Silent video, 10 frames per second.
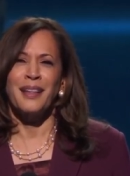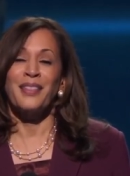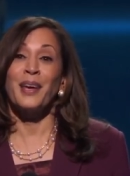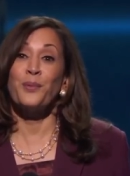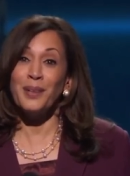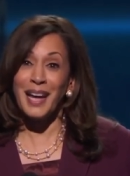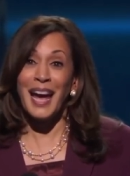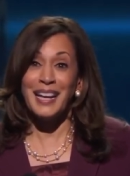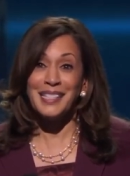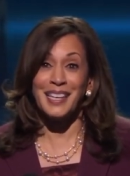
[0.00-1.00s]
They will
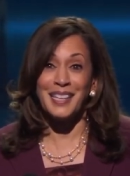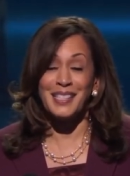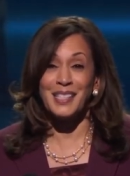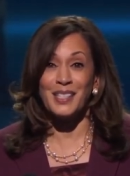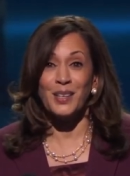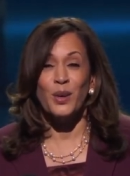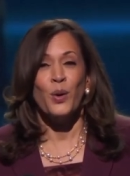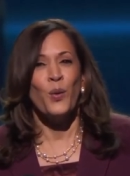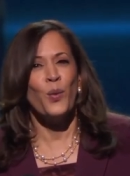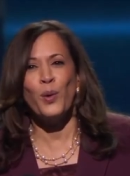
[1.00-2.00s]
ask us,
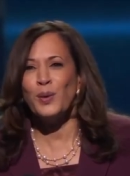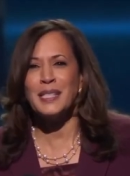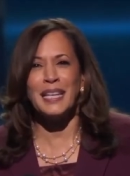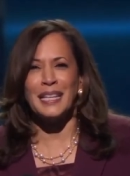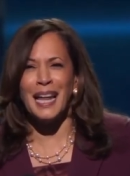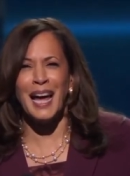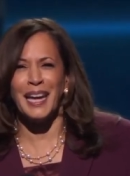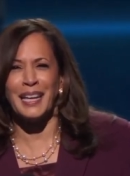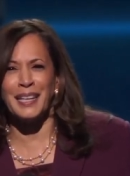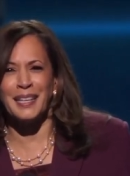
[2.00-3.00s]
What was it
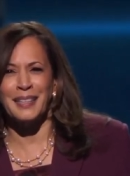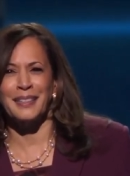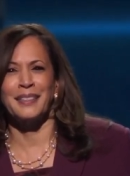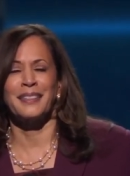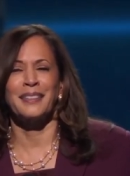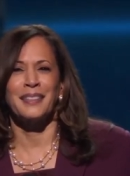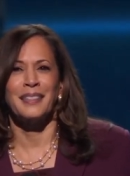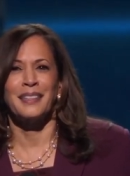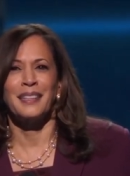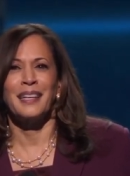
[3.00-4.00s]
like?
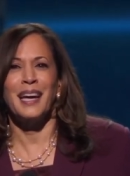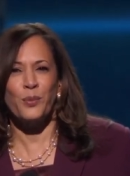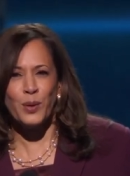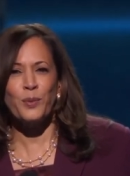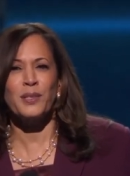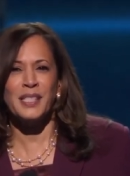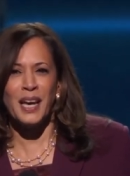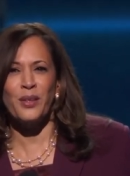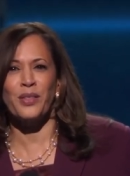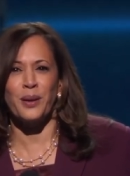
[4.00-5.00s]
And we will
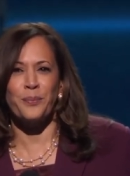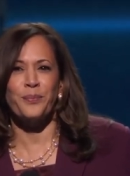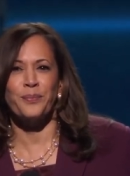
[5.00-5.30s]
tell them.